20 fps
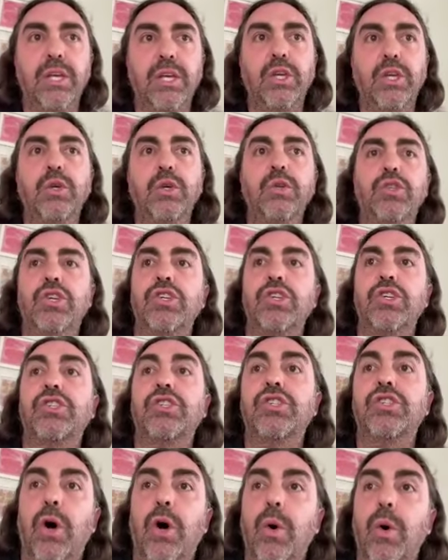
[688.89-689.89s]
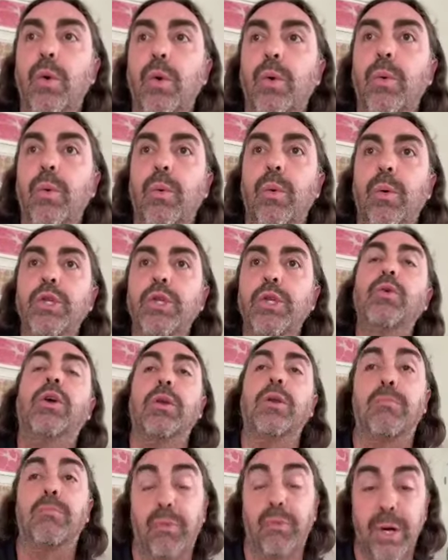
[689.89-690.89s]
You just don't, you
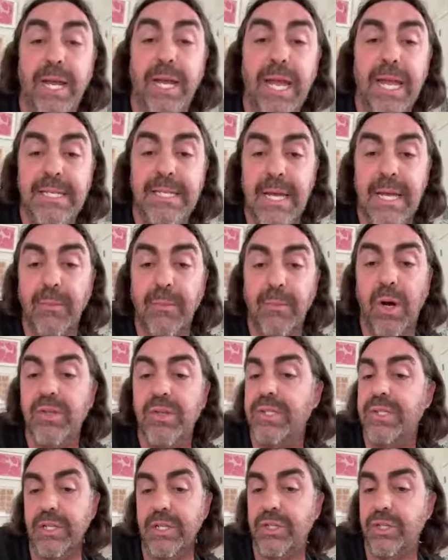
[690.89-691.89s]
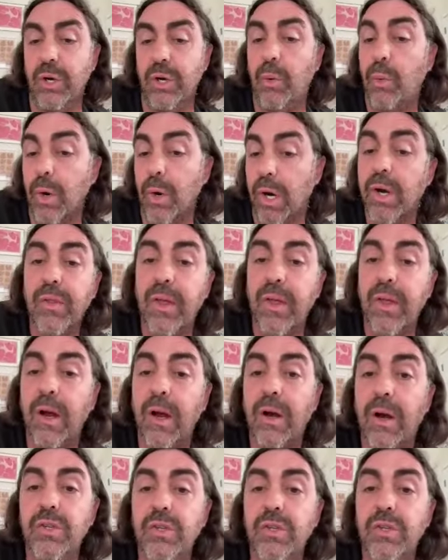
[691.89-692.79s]
can bring ATM cards. They just don't work there.